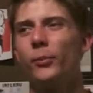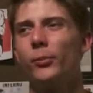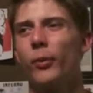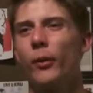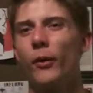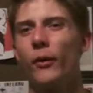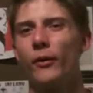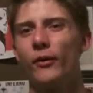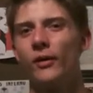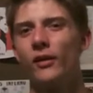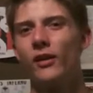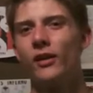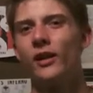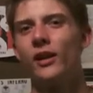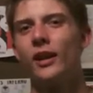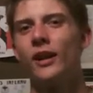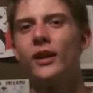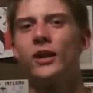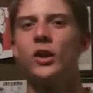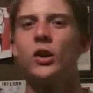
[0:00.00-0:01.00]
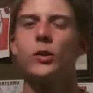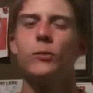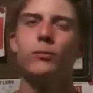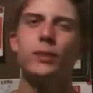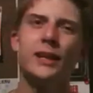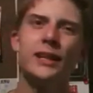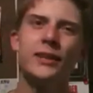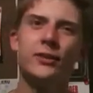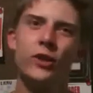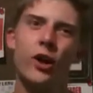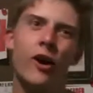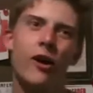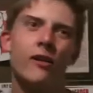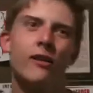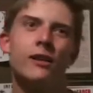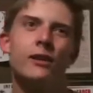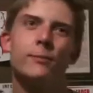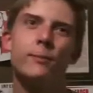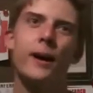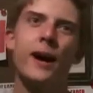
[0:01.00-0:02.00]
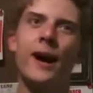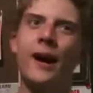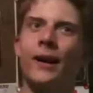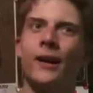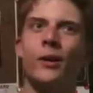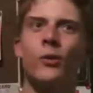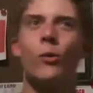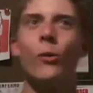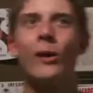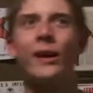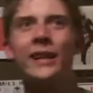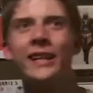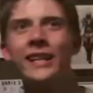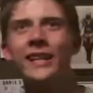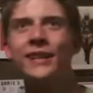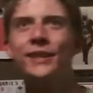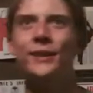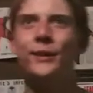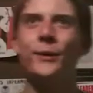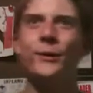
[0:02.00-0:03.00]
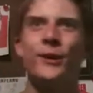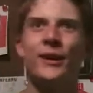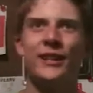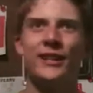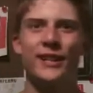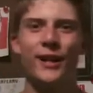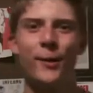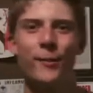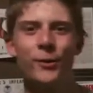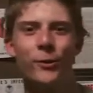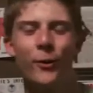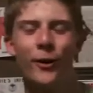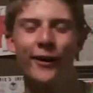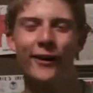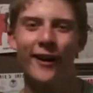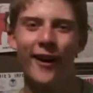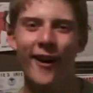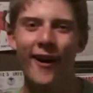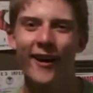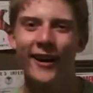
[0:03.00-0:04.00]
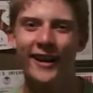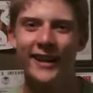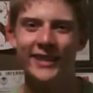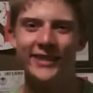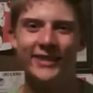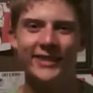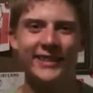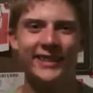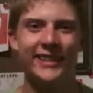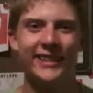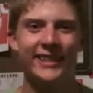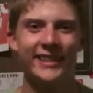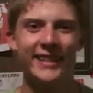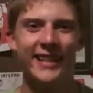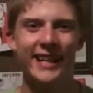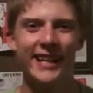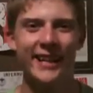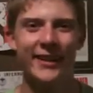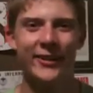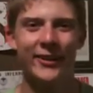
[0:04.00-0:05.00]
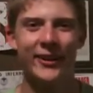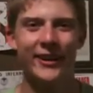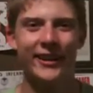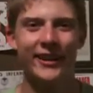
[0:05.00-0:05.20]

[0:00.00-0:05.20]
person, like, please call us back, we need you, come to our college, now,